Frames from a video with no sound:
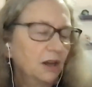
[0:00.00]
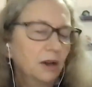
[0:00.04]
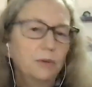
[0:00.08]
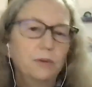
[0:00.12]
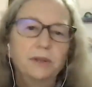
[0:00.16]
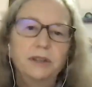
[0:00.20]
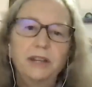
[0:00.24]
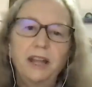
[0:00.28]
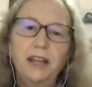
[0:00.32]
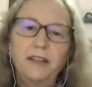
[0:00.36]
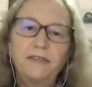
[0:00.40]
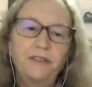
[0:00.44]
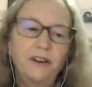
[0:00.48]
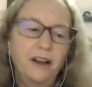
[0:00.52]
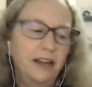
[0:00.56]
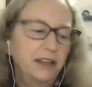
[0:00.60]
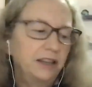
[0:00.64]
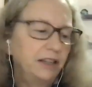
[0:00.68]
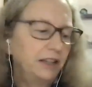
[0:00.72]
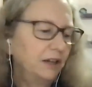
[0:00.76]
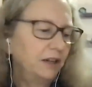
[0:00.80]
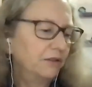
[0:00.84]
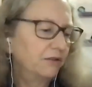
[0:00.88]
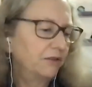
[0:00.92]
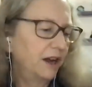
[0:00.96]
When they
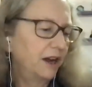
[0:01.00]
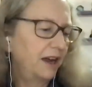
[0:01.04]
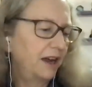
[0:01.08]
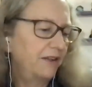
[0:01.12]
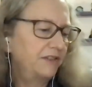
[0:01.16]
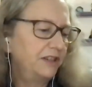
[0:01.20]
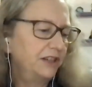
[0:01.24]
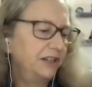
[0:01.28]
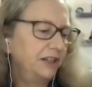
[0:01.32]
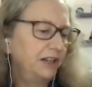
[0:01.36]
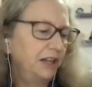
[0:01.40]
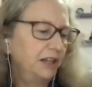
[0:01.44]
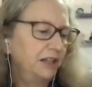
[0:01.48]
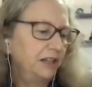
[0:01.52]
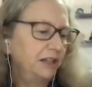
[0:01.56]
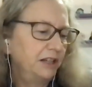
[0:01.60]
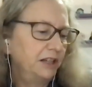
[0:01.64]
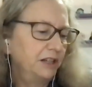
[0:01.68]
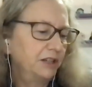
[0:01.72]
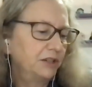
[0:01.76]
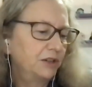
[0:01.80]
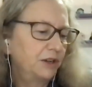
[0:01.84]
finally arrived in Indian